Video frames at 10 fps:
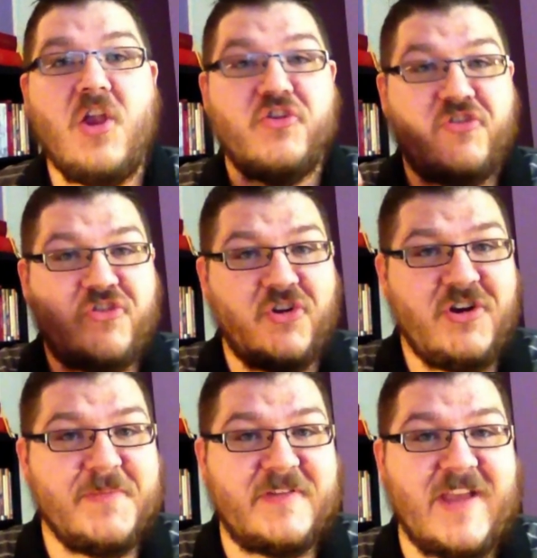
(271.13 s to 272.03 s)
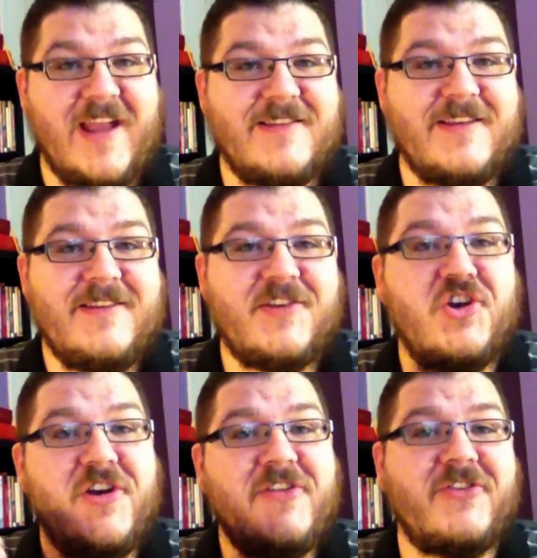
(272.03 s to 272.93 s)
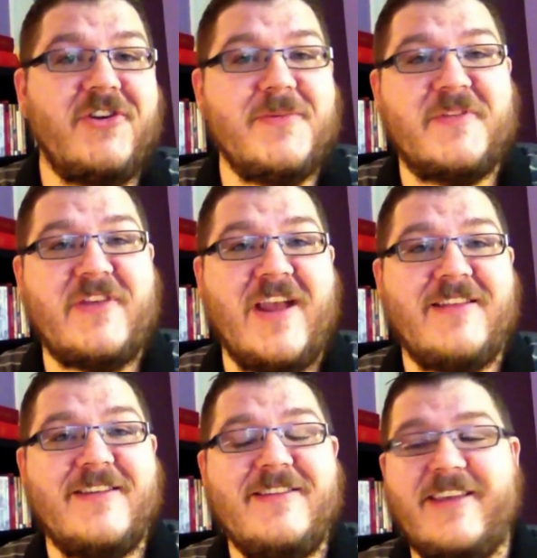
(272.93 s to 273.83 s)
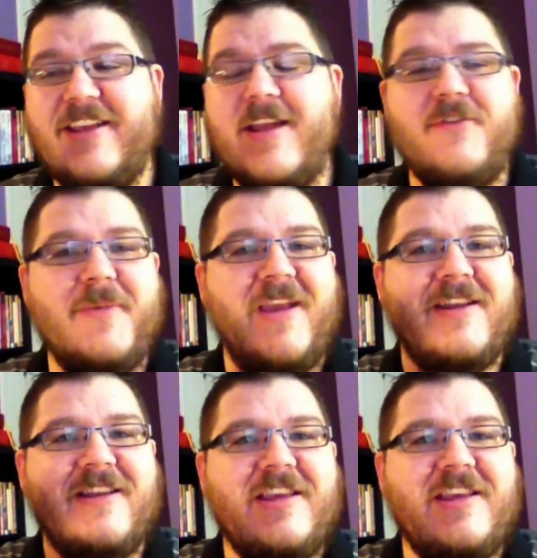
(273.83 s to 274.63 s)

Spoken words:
circumstances can never make an